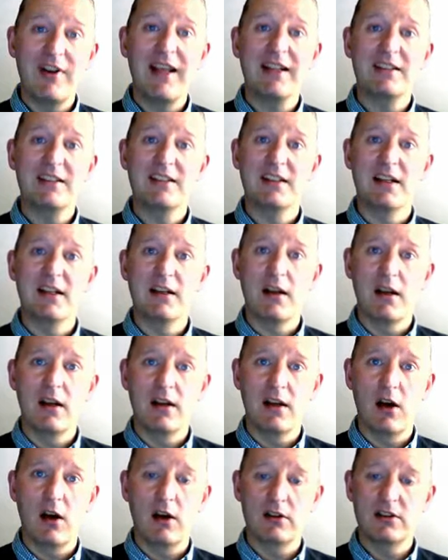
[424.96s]
reflected
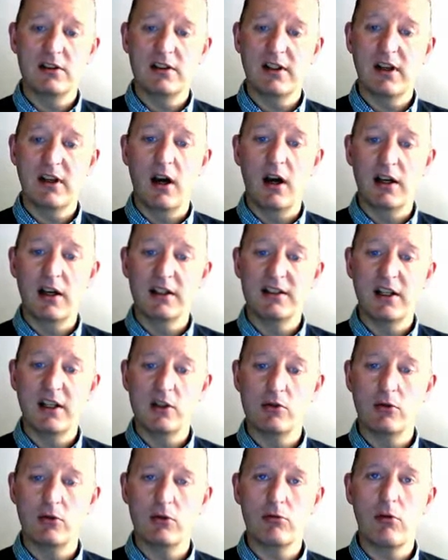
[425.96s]
in
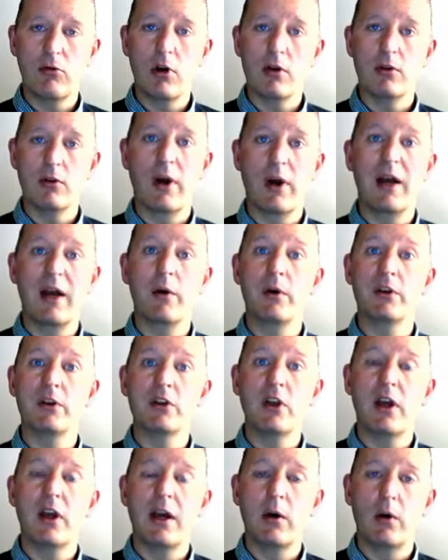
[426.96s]
architectural growth, or how
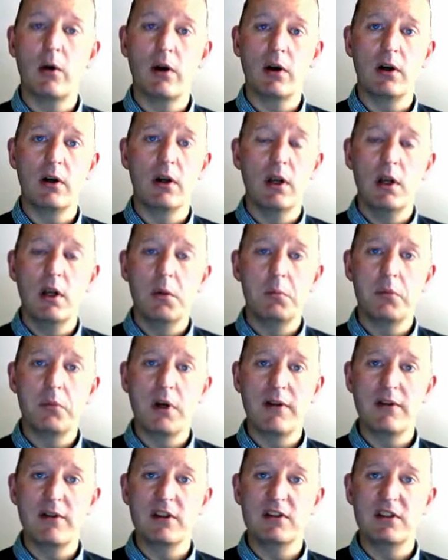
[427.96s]
a
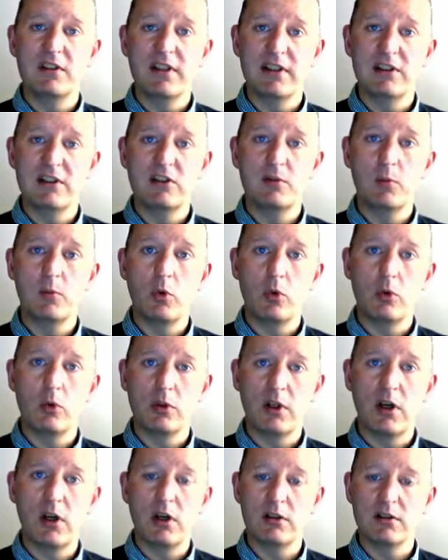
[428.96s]
previously
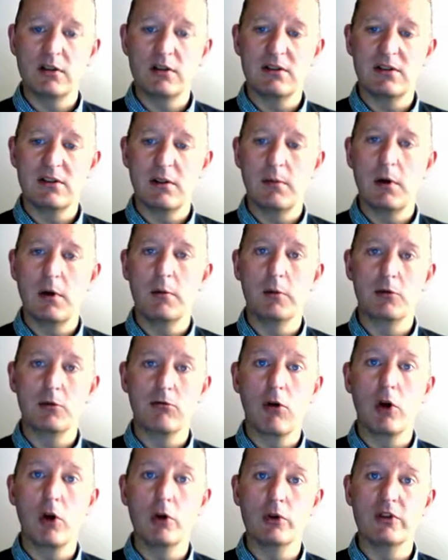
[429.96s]
small garden
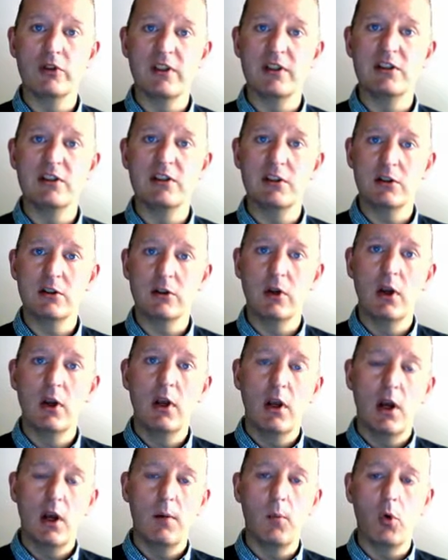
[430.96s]
suburb grows
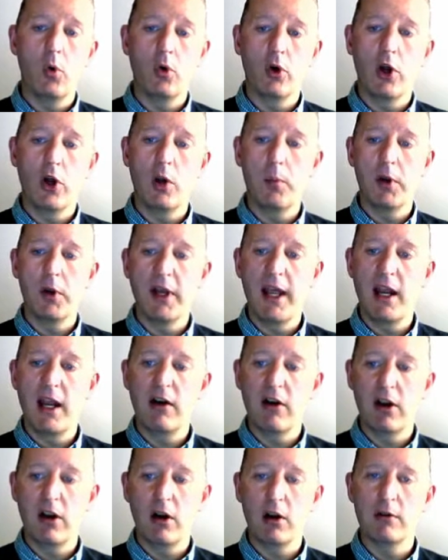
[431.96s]
into a more urban
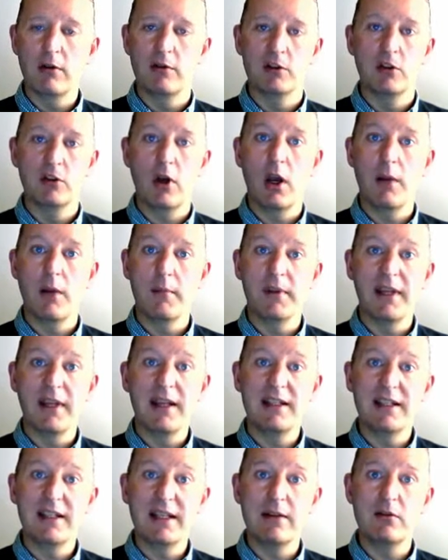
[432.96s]
area over time,
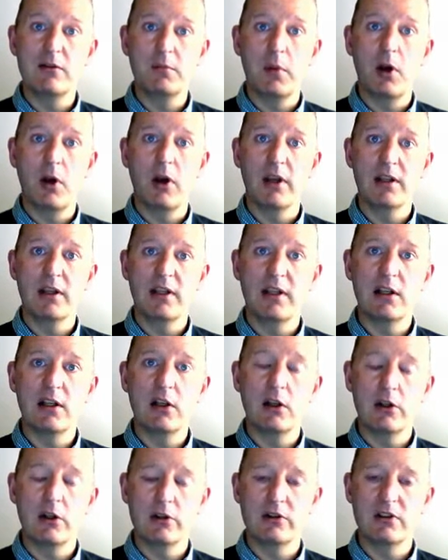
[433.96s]
and that leaves behind
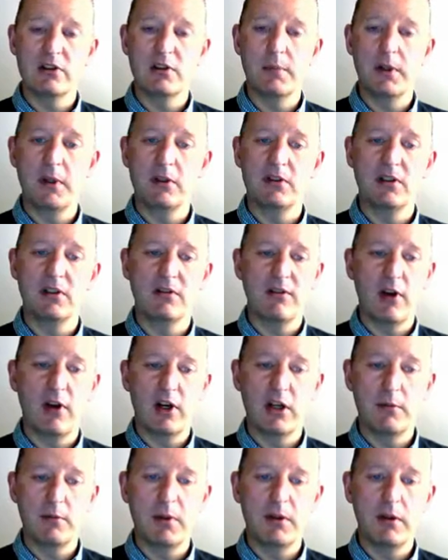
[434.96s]
it clues in the built
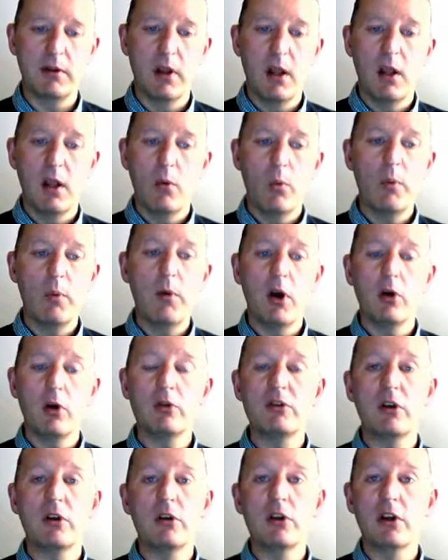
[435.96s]
environment. We
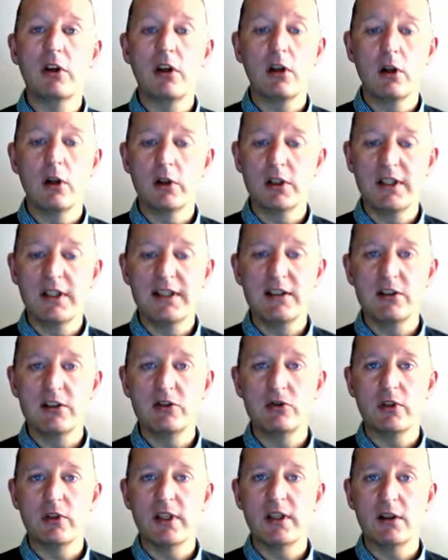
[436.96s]
might also look at local
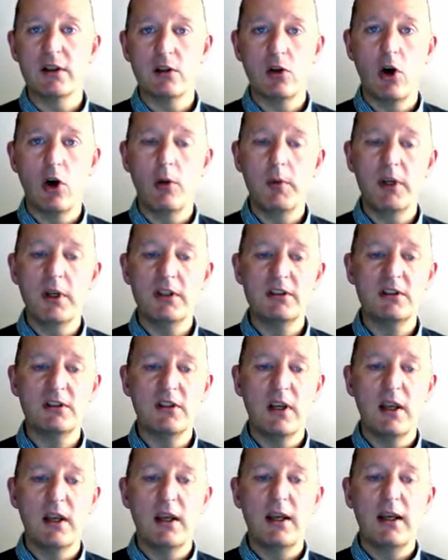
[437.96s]
industry and
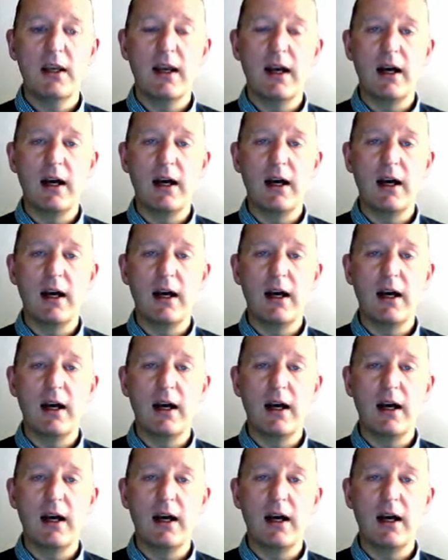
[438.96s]
commerce,